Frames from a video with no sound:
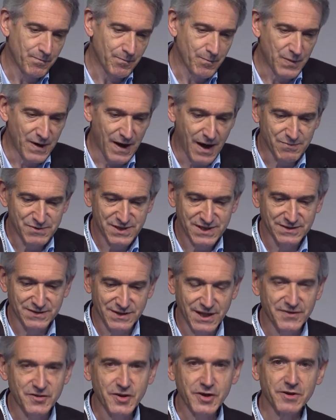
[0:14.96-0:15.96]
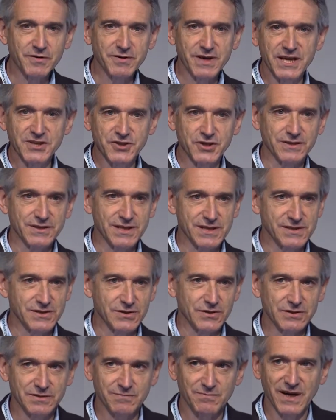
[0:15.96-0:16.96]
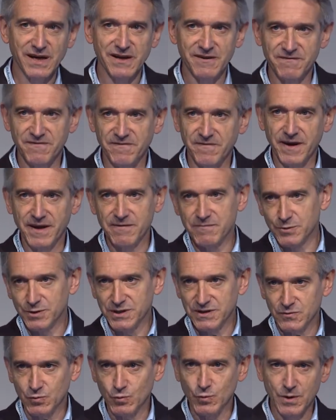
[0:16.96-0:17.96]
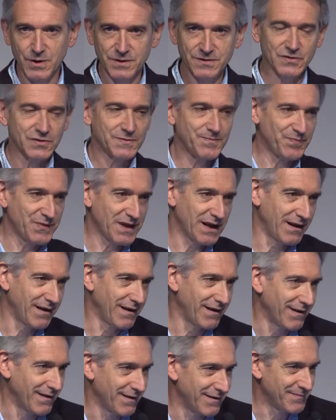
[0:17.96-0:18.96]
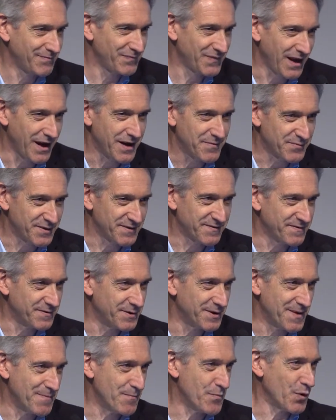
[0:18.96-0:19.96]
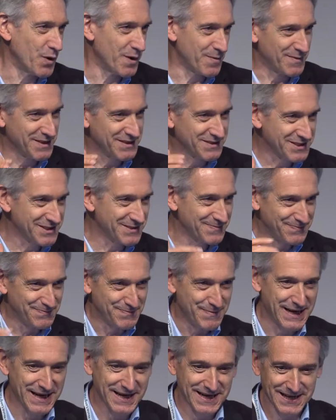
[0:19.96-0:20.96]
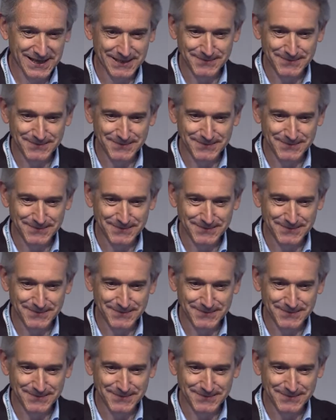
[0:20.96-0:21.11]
Perhaps deterioration is not my favorite word. I prefer impairment, but